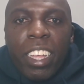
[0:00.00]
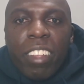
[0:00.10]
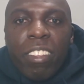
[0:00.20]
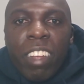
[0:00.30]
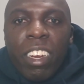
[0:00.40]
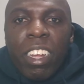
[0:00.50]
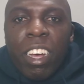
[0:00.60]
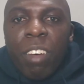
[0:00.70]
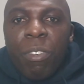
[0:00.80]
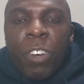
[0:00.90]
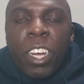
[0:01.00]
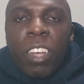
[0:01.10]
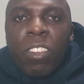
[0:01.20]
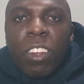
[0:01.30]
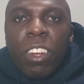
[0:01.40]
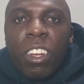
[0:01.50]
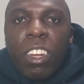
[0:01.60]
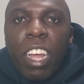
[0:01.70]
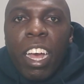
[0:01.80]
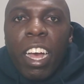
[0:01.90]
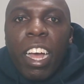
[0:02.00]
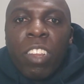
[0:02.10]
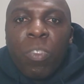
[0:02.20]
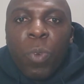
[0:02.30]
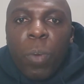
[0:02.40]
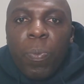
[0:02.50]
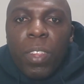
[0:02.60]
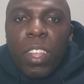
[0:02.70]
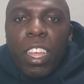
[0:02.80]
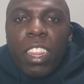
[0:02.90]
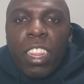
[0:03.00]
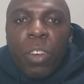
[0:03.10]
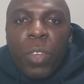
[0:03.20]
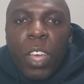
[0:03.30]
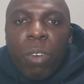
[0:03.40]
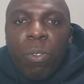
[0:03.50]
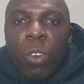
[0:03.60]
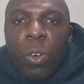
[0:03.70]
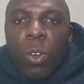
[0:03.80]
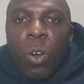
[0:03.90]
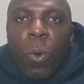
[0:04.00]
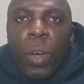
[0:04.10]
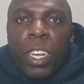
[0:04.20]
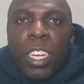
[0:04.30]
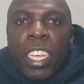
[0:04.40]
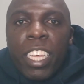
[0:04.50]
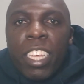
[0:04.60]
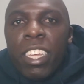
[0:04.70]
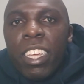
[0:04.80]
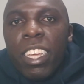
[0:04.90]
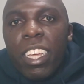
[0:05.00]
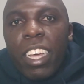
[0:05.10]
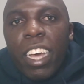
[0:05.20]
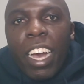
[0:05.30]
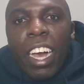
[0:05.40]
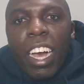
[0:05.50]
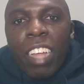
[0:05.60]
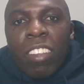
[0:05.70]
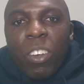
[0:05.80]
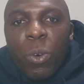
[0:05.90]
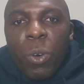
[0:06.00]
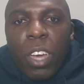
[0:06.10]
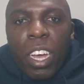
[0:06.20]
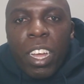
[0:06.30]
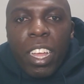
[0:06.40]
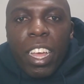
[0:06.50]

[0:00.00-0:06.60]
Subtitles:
Xander Ferguson as props. Then we have Luke Cowan-Dickey as a hooker.